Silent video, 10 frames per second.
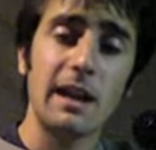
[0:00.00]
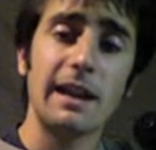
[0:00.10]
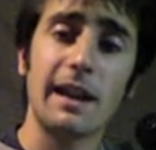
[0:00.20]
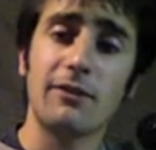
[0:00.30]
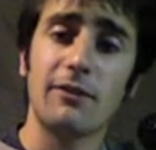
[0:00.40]

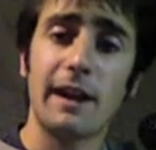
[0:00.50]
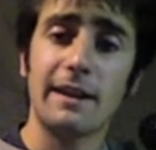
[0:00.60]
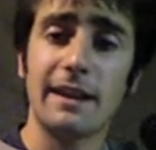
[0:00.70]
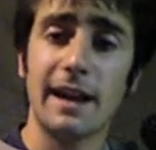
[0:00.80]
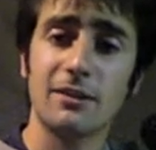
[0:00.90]
Now to
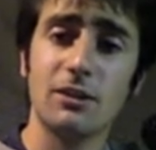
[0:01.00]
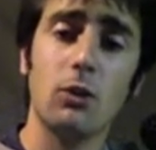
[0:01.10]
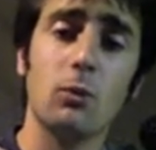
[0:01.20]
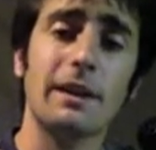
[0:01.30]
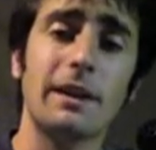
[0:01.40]
find the next
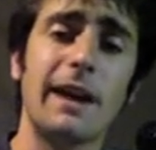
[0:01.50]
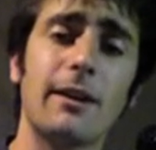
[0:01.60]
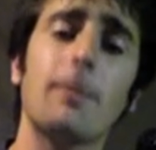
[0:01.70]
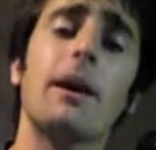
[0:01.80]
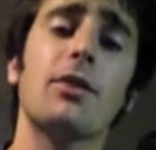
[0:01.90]
note, we count
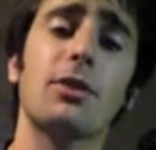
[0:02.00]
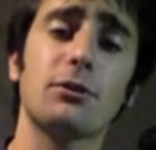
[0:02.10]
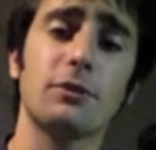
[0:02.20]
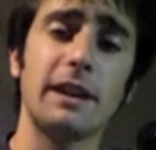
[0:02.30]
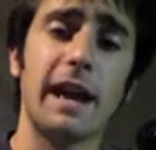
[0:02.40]
up
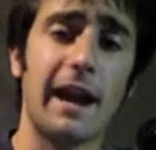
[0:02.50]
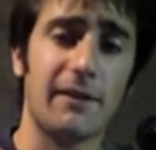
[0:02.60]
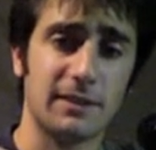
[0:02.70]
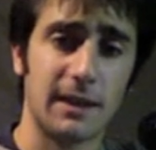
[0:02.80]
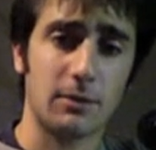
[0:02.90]
3 half
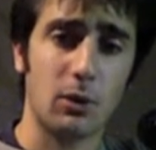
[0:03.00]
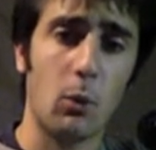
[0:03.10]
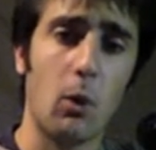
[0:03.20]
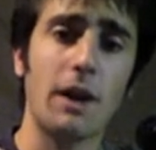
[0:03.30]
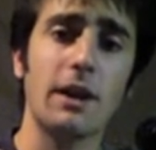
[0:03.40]
steps.
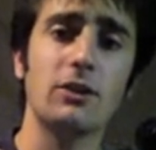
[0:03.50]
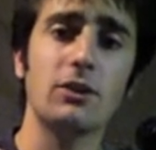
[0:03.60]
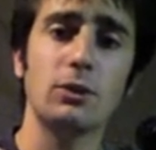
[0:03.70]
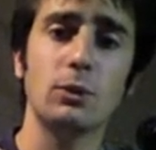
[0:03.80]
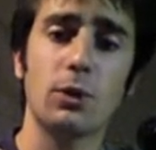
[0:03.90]
1,
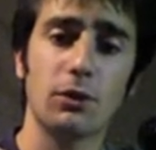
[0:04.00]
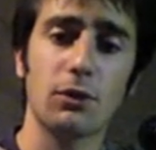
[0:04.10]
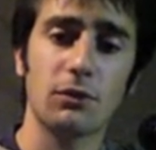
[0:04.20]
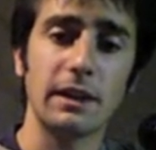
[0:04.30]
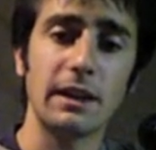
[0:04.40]
2,
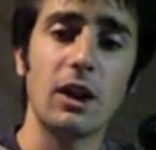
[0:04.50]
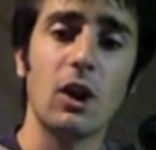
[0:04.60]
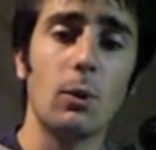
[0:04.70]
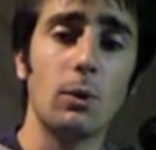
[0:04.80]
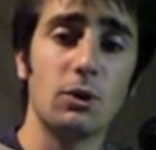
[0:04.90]
3,
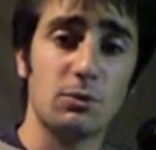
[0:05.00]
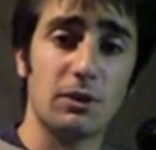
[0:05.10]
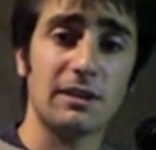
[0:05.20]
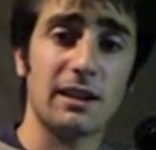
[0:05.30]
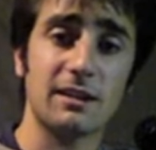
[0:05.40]
which
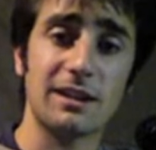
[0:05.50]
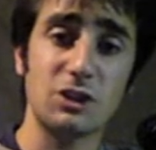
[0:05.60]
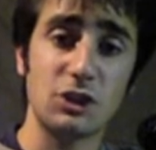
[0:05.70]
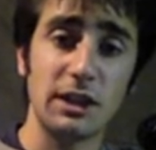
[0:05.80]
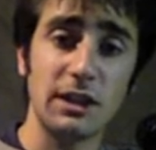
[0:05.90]
brings us to
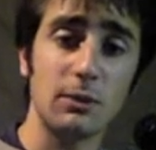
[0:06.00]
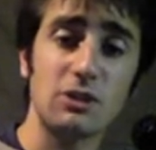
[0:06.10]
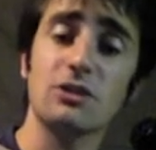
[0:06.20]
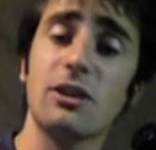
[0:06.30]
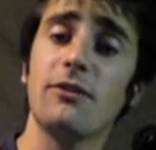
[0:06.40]
G, which
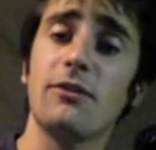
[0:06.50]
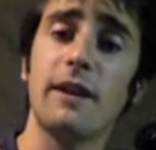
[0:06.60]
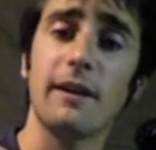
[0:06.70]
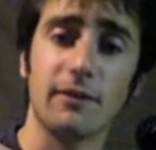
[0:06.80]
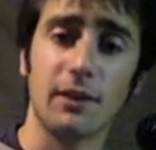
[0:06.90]
is our
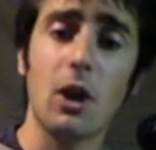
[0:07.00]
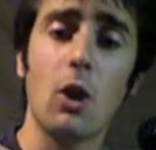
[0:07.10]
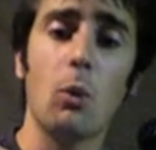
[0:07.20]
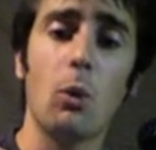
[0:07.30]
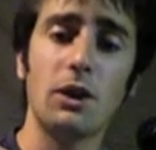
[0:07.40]
fifth.
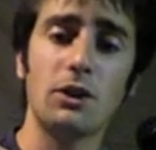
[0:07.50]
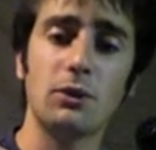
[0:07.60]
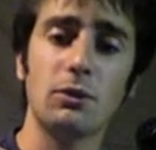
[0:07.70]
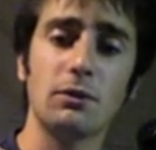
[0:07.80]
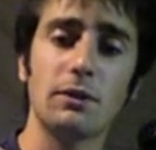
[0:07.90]
1,
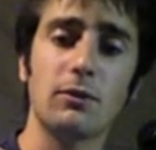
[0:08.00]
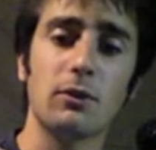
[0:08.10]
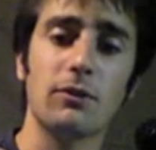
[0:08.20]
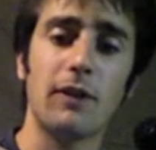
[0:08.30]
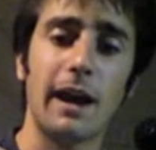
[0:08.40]
2, 3, 4, 5.